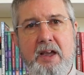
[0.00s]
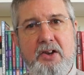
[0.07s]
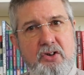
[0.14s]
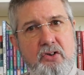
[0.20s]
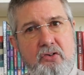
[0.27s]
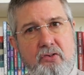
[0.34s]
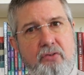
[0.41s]

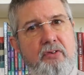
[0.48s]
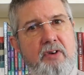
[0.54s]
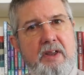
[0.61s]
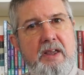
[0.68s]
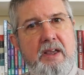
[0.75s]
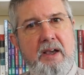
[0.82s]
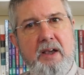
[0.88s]
Just
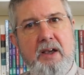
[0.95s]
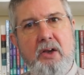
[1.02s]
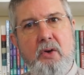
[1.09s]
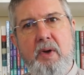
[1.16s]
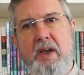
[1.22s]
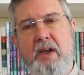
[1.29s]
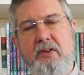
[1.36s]
three
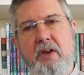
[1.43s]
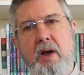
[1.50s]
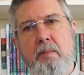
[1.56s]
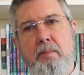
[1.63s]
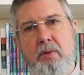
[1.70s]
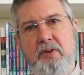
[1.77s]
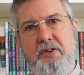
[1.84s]
quick
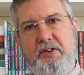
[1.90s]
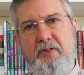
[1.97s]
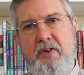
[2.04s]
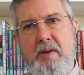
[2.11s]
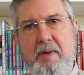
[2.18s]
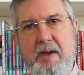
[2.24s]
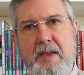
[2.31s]
examples, if
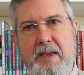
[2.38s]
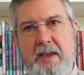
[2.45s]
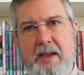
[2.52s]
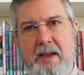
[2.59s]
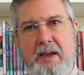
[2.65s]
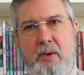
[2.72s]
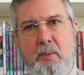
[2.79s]
I may,
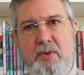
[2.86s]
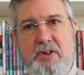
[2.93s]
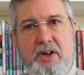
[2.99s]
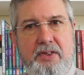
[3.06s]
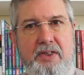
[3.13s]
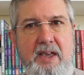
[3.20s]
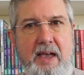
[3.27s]
which I
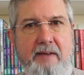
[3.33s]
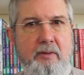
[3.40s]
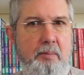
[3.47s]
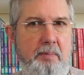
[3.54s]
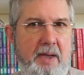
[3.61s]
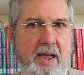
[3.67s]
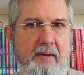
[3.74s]
think have a
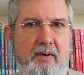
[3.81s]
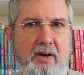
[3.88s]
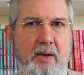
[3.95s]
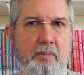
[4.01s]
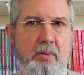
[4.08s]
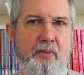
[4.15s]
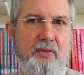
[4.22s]
bearing
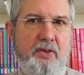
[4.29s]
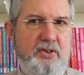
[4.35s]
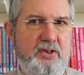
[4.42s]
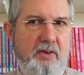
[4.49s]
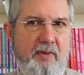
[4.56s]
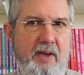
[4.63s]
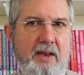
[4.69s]
upon
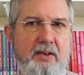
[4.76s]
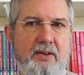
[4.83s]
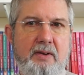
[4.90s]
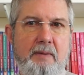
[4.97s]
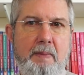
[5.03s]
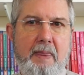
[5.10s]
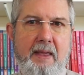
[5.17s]
this event
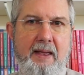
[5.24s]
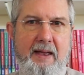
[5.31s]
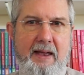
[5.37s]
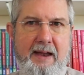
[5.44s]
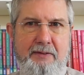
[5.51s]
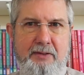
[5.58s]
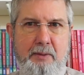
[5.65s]

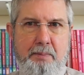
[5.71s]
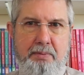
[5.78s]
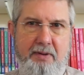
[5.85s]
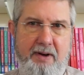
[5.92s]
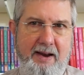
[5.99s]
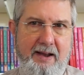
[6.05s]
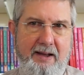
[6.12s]
and the
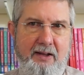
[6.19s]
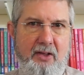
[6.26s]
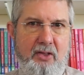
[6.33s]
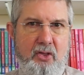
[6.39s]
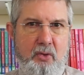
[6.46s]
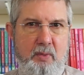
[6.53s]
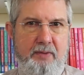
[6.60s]
prayer
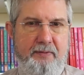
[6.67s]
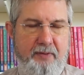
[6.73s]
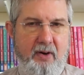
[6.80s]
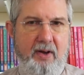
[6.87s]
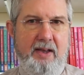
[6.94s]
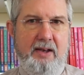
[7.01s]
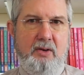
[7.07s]
that we
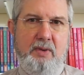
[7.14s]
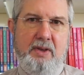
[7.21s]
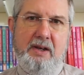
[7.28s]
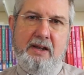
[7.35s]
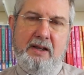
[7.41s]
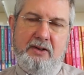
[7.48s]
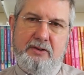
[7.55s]
find
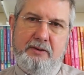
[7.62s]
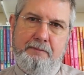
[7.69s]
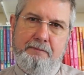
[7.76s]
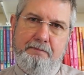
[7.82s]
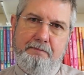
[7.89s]
within it.